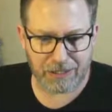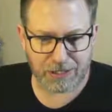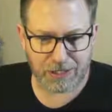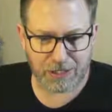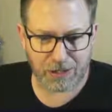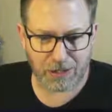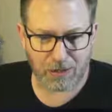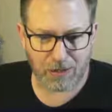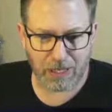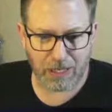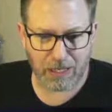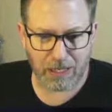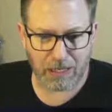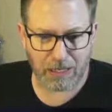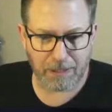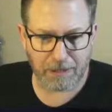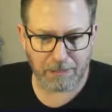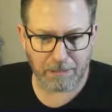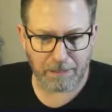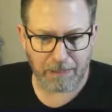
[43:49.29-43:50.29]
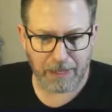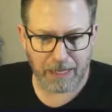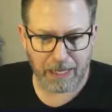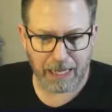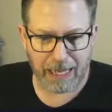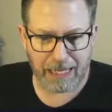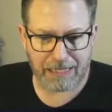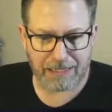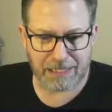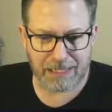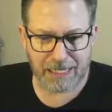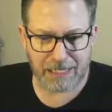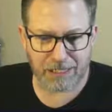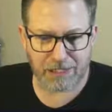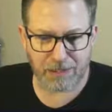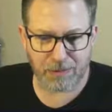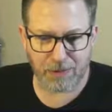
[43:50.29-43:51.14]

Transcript: So Ed says,